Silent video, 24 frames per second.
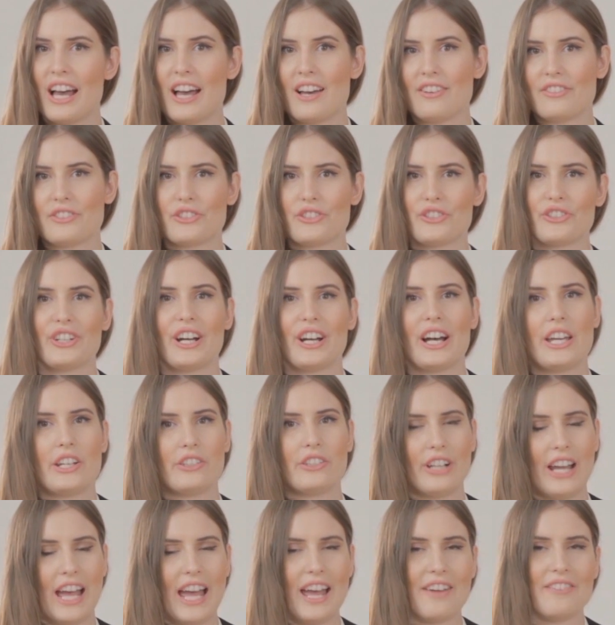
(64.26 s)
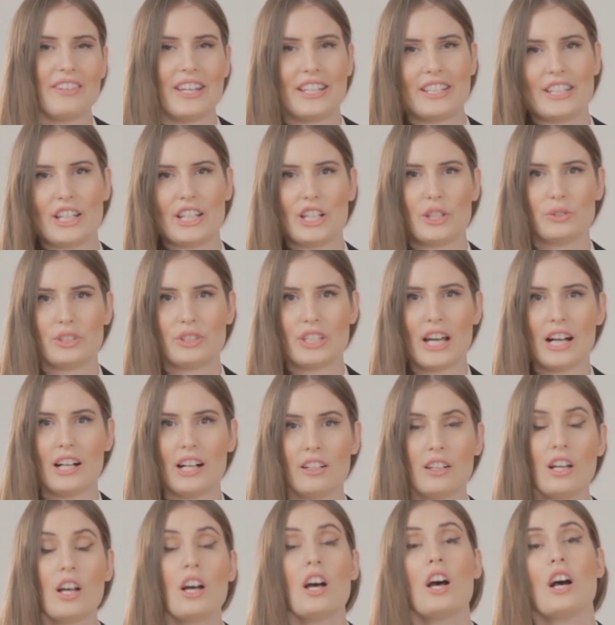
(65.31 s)
after I arrived at the
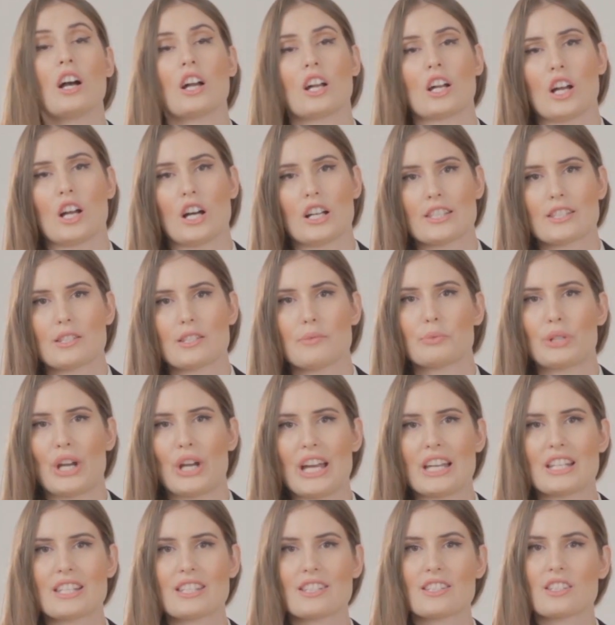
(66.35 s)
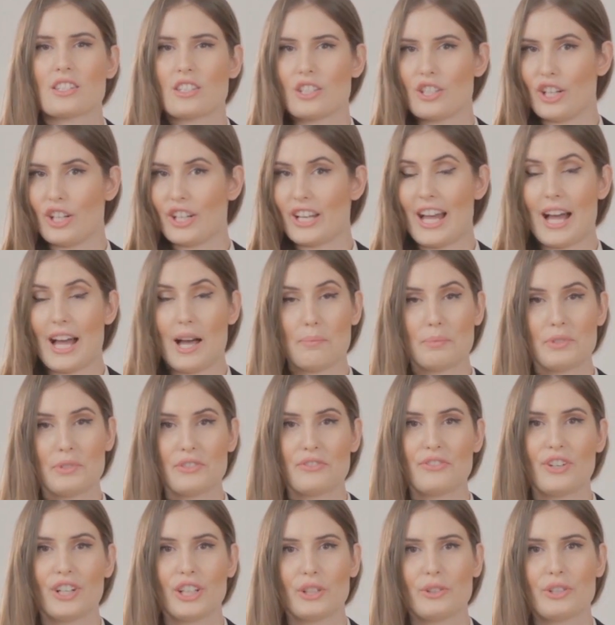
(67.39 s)
hotel, got some rest, got up the
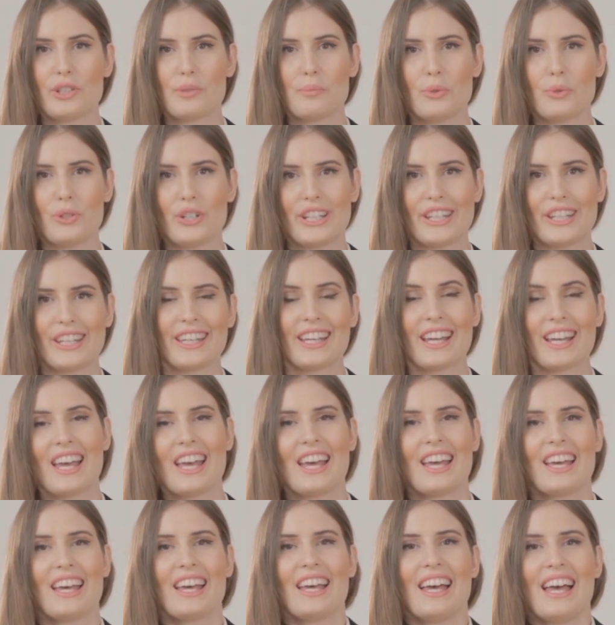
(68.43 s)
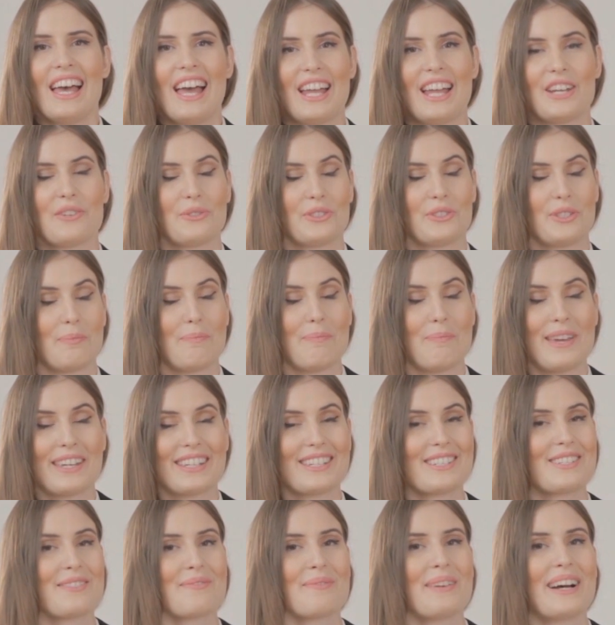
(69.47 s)
following morning, and with the
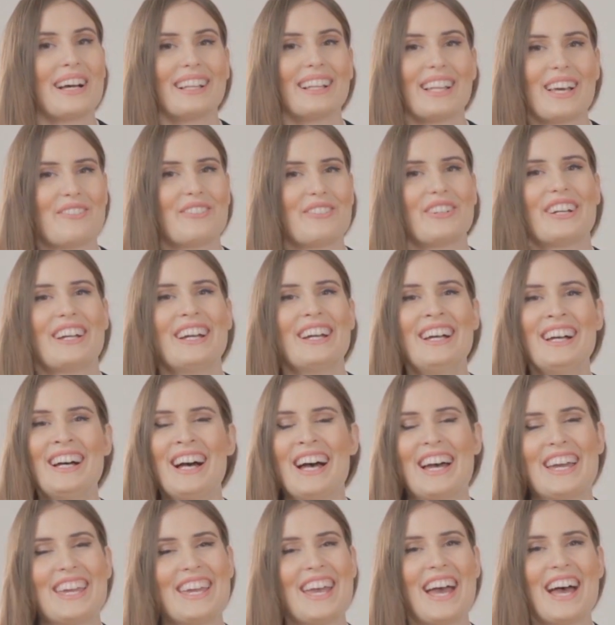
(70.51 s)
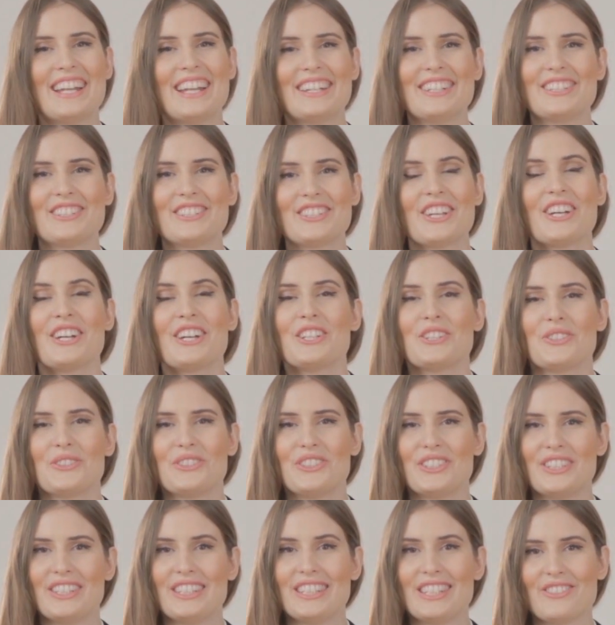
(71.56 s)
biggest smile ever, I headed to
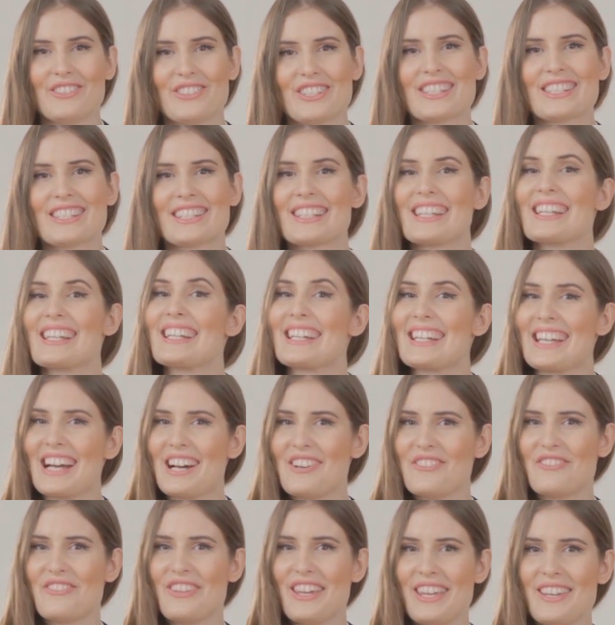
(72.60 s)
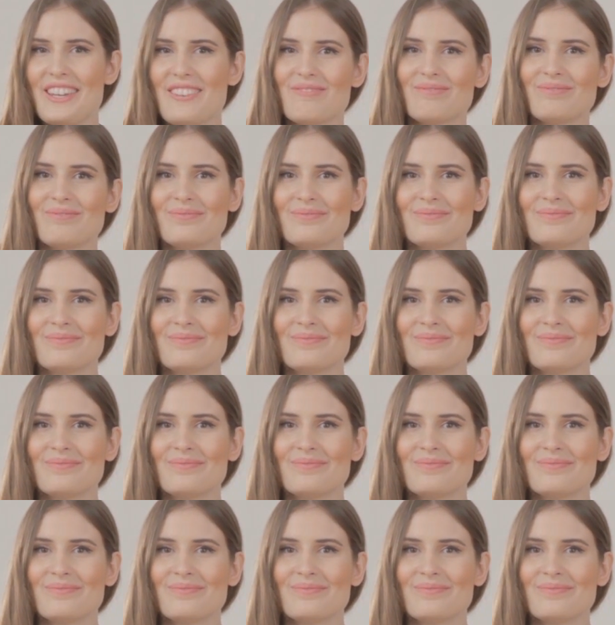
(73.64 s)
the nearest cafe.